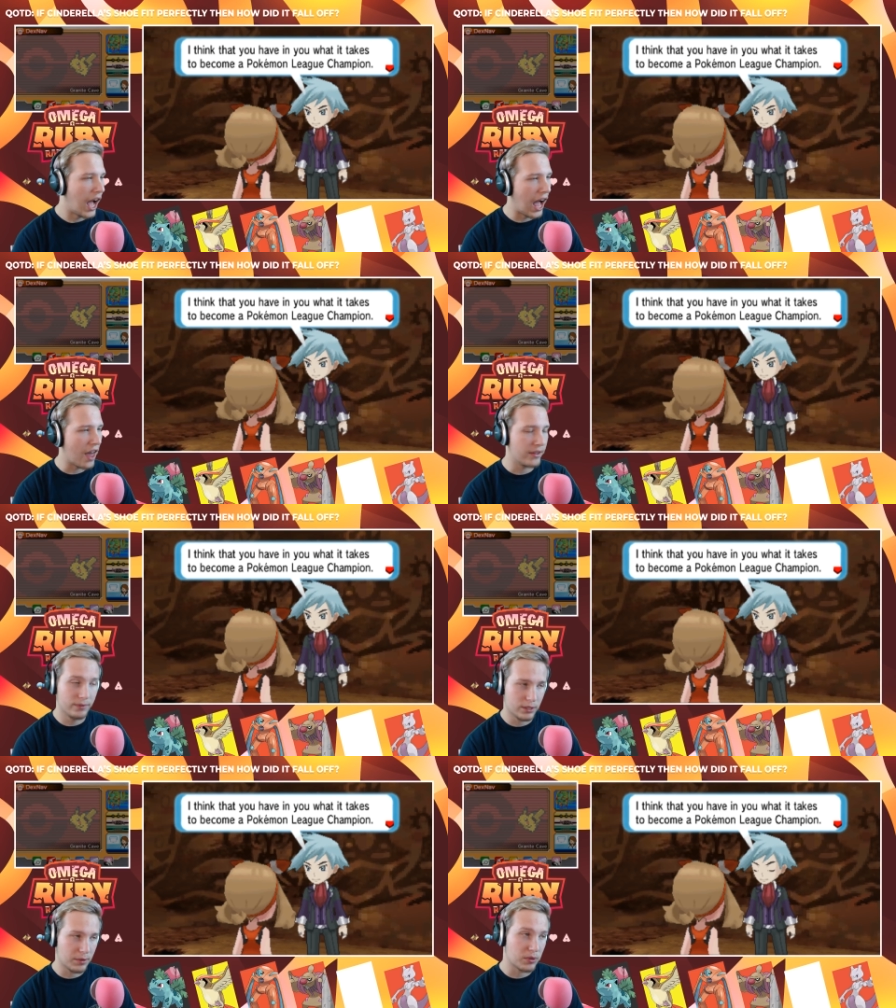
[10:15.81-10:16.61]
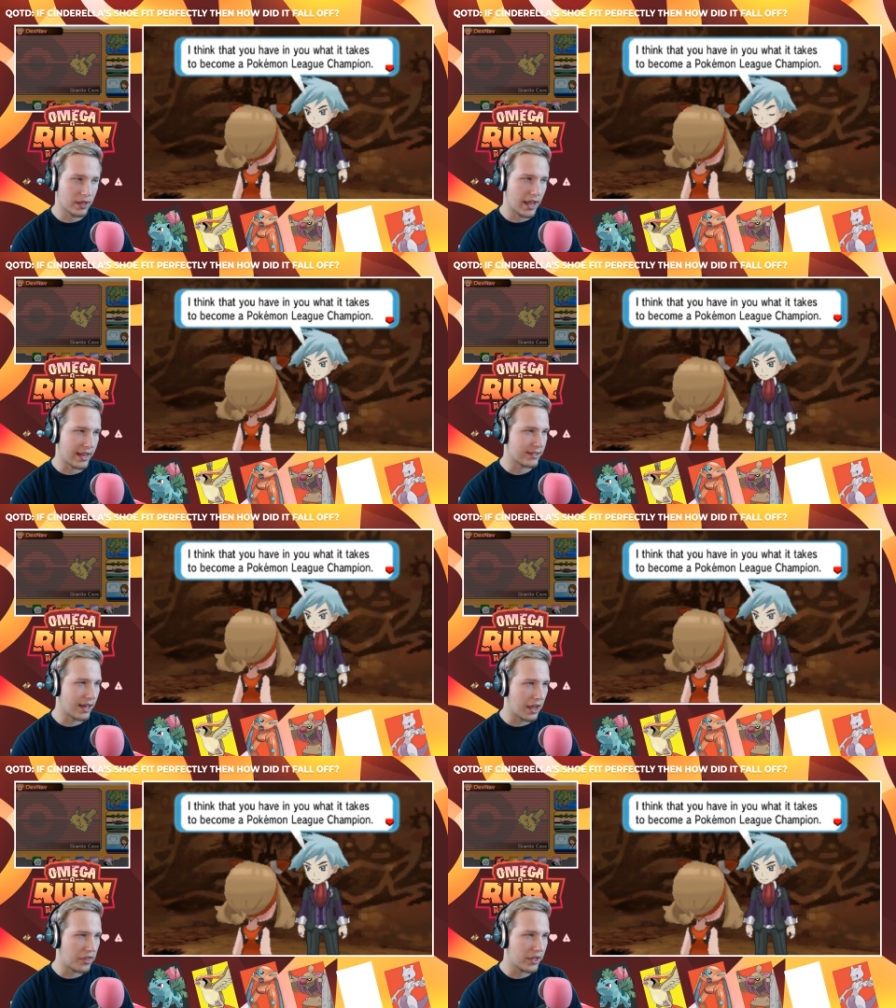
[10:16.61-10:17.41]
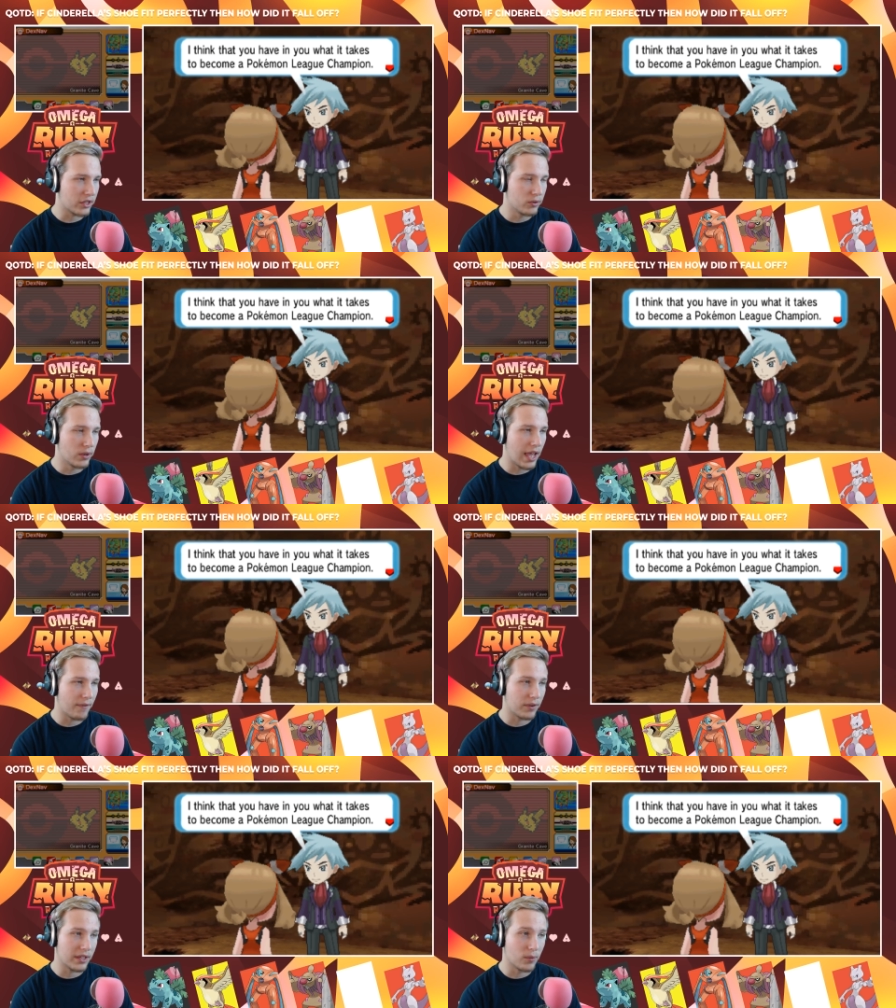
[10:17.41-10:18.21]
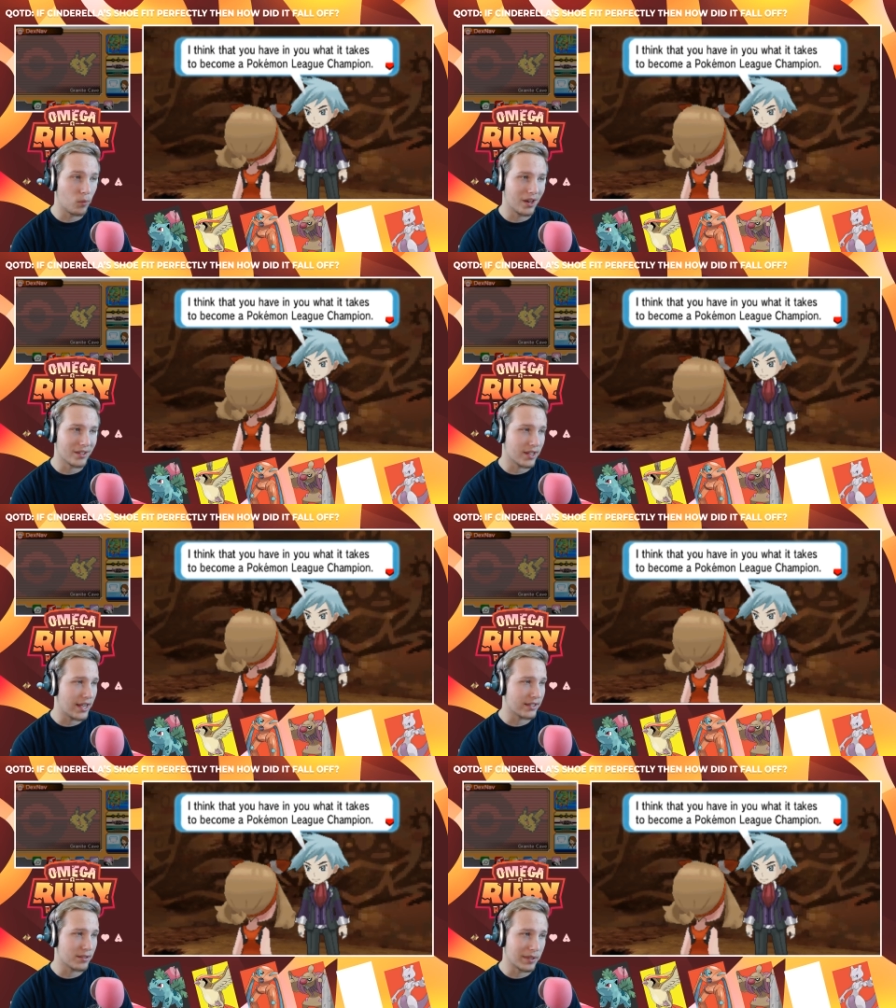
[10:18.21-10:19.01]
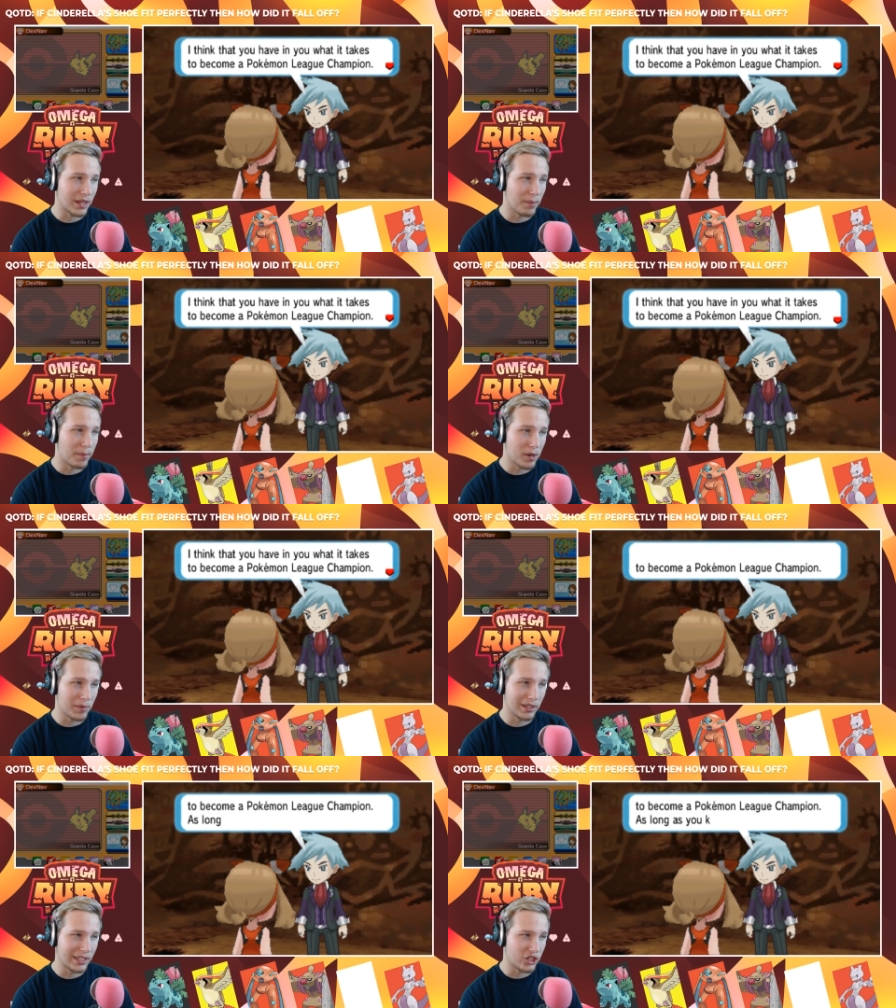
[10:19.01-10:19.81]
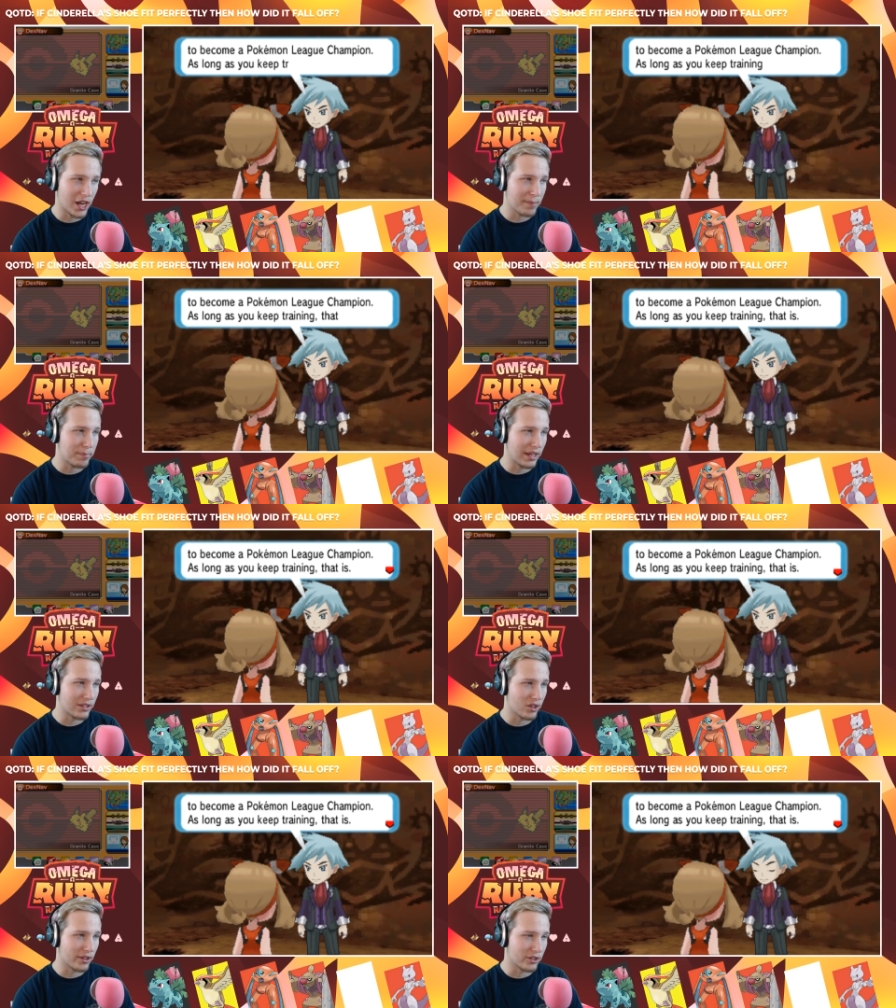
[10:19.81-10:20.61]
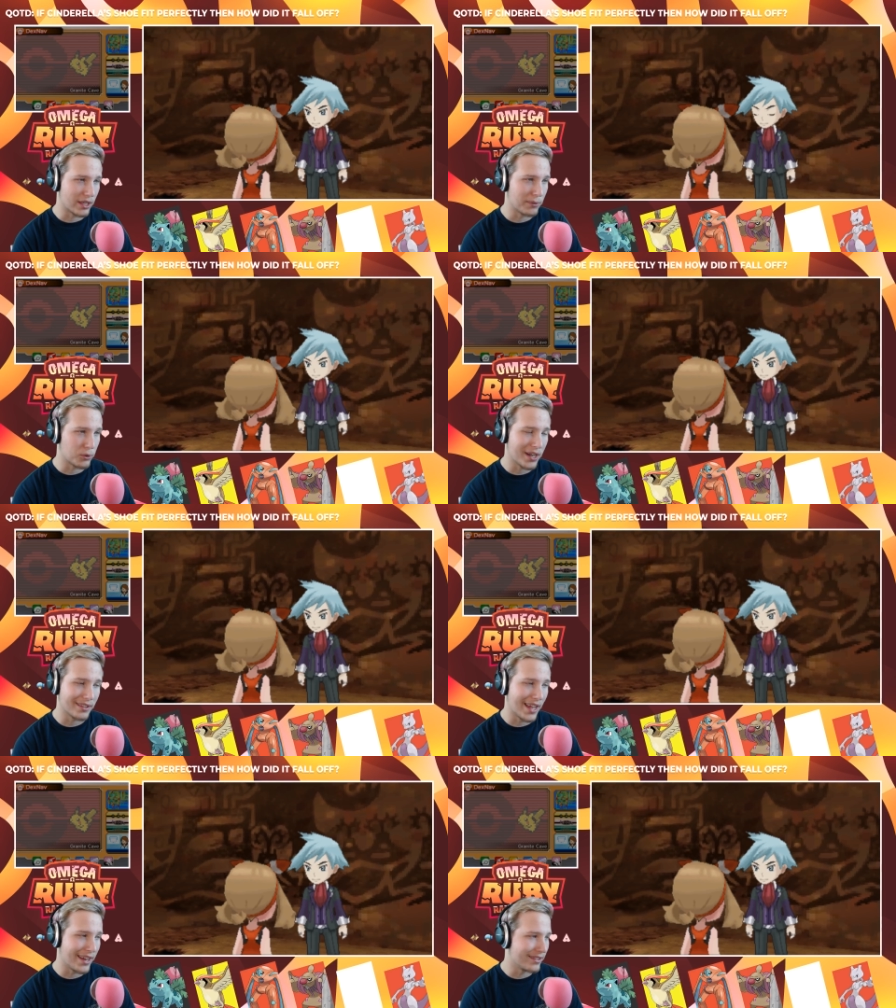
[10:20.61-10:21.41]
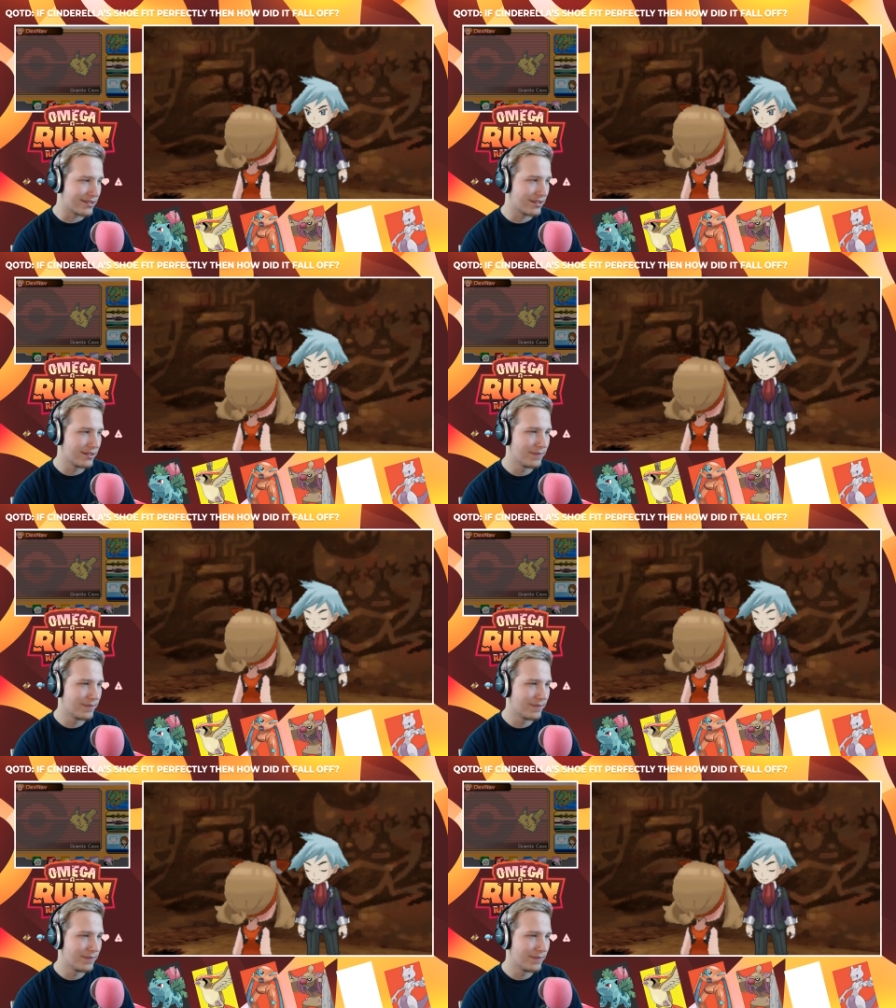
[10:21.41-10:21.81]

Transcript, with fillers: Especially with an accent. I think you have in what it takes to become a Pokemon League champion, as long as you keep training. That is.